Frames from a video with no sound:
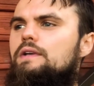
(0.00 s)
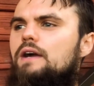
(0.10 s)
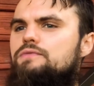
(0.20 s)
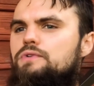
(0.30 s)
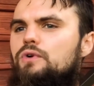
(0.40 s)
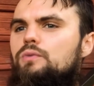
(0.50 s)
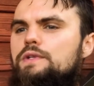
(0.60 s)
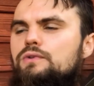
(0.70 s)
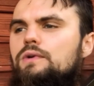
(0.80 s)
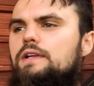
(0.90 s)
After all, we
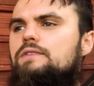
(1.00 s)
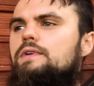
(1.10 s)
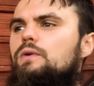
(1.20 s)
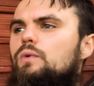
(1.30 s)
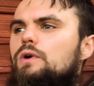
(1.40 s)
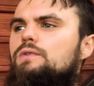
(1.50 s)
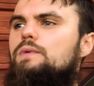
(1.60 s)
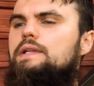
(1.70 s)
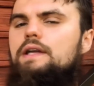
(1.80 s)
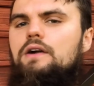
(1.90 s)
do live in a world
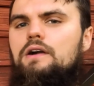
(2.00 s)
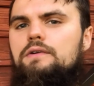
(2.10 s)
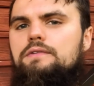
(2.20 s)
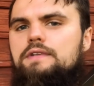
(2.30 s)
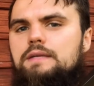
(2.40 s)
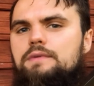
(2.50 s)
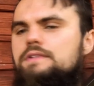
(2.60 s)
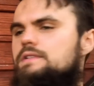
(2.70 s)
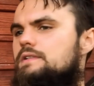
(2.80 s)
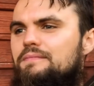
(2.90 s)
where there are
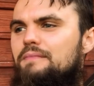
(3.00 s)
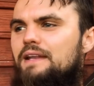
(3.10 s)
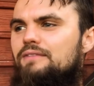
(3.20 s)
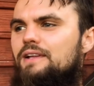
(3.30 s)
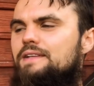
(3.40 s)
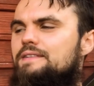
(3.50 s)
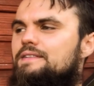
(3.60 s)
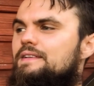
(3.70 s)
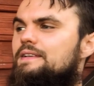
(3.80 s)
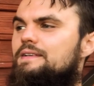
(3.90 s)
demons and
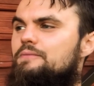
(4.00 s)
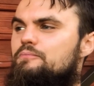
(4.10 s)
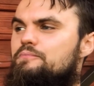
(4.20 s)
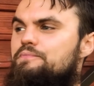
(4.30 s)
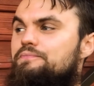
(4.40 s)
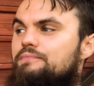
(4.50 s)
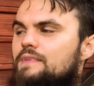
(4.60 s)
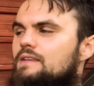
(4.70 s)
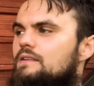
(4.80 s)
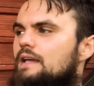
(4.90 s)
malevolent
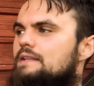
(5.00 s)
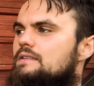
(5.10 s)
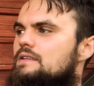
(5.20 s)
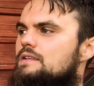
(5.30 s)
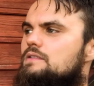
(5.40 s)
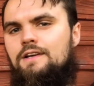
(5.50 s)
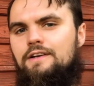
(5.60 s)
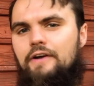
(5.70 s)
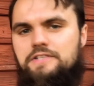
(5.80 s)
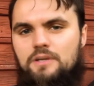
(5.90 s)
entities.
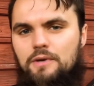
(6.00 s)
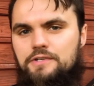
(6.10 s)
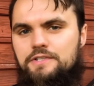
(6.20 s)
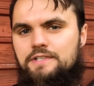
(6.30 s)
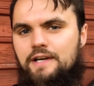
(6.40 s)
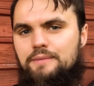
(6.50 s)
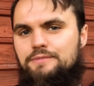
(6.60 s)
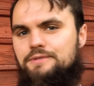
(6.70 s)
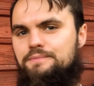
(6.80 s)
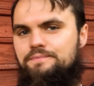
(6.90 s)
And some other
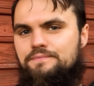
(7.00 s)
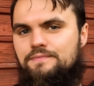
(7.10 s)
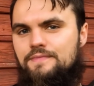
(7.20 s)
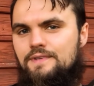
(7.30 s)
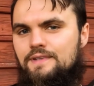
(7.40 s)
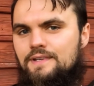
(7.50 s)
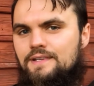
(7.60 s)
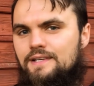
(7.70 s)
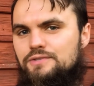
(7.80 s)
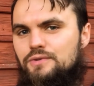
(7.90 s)
times,
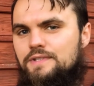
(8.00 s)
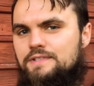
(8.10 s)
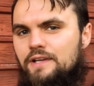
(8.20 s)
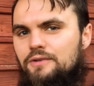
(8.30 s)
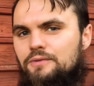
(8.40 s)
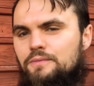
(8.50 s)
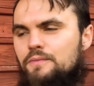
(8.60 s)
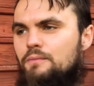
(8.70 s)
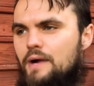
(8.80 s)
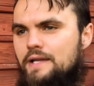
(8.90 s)
as you can tell,
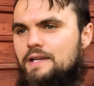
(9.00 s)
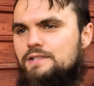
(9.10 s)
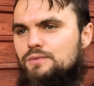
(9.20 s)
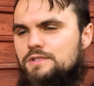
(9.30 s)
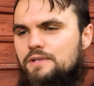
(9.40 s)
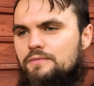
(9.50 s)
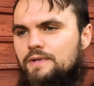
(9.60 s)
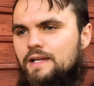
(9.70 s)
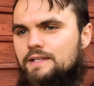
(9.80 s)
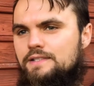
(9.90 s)
my case was something
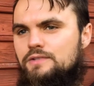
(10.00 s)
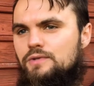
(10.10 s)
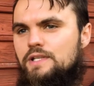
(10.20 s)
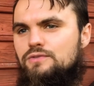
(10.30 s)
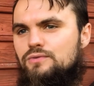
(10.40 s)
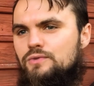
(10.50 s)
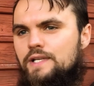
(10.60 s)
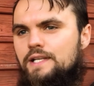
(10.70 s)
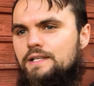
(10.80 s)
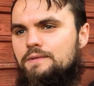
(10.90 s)
like this. You need to
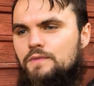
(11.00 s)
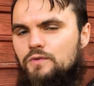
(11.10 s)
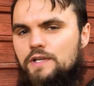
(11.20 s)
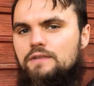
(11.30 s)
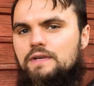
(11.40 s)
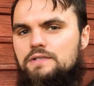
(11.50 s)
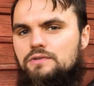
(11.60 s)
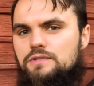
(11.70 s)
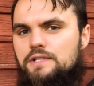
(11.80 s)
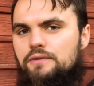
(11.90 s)
really reinvent
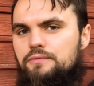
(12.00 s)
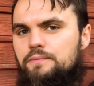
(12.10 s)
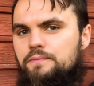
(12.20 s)
yourself.